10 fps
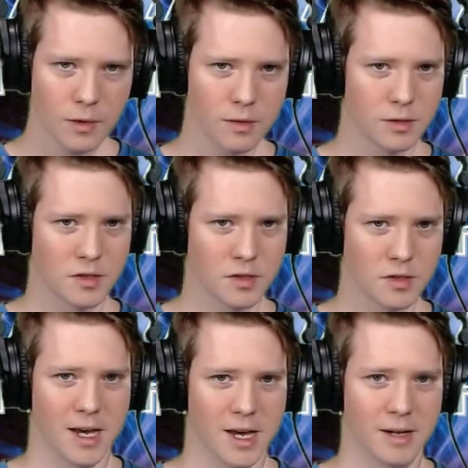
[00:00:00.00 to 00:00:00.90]
Just
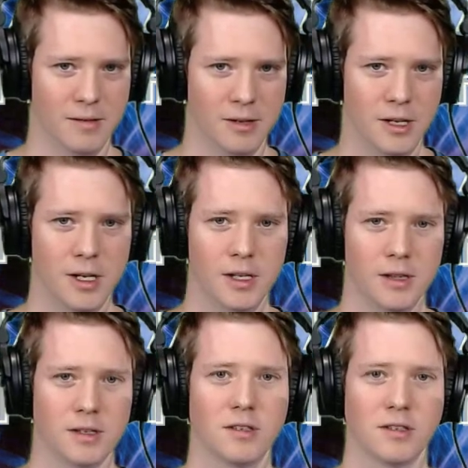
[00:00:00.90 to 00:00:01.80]
like that.
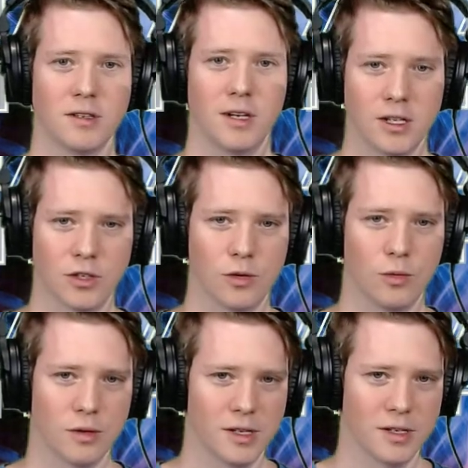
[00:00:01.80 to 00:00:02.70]
This is a nice
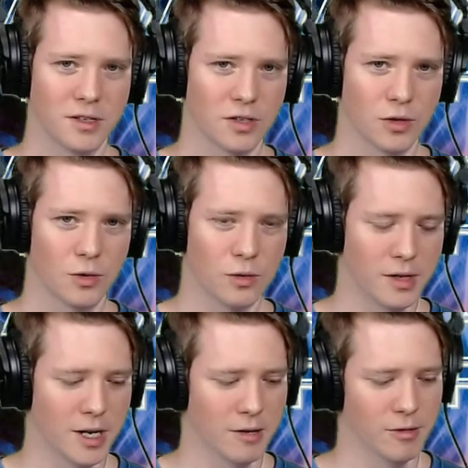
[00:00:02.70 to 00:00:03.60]
chord. This is a chord
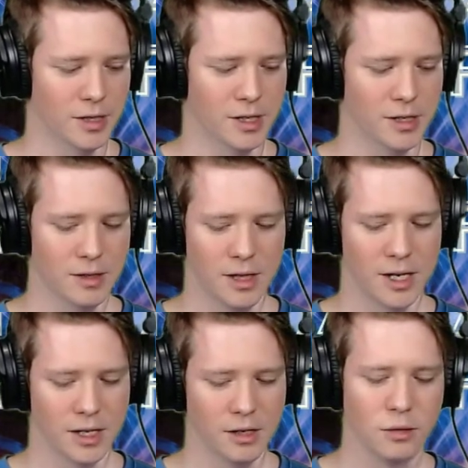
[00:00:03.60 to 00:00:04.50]
that I really
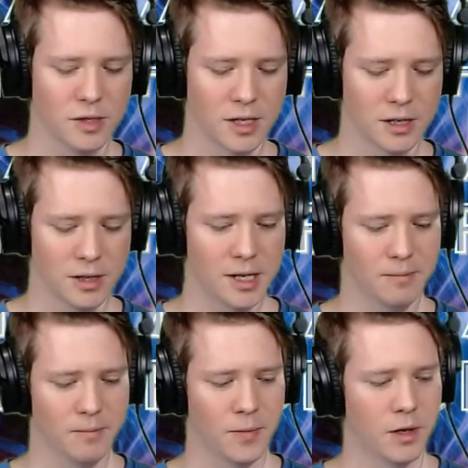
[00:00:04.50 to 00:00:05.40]
like using a lot.
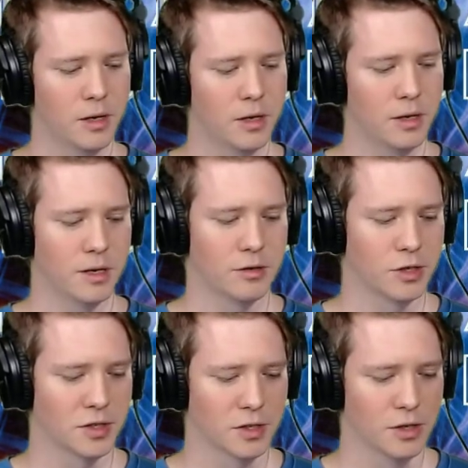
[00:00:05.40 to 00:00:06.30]
Now
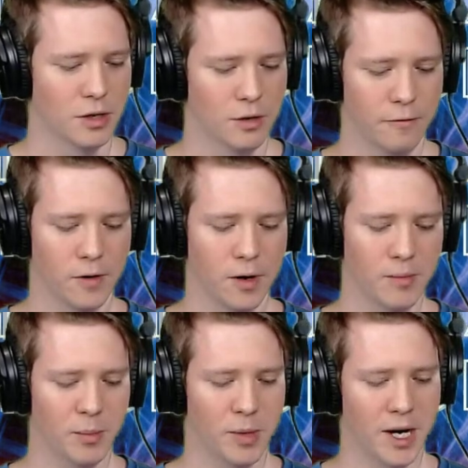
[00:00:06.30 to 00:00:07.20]
just go from
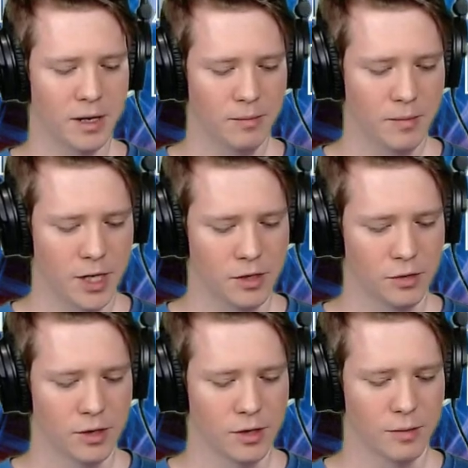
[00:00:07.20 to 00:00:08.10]
the bottom and
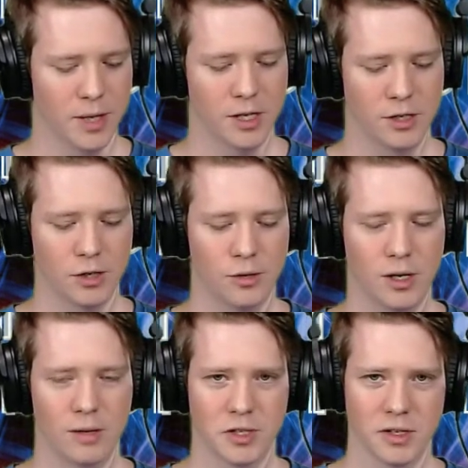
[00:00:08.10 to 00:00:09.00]
do an arpeggio
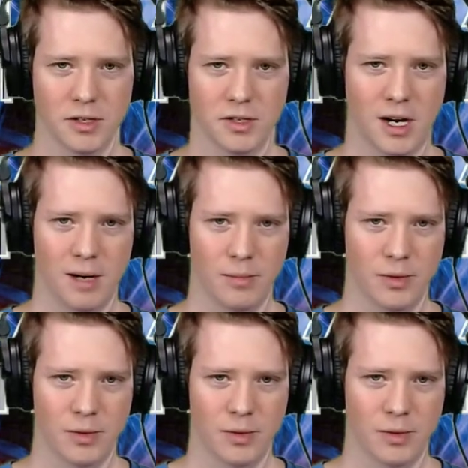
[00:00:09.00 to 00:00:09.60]
up to the top.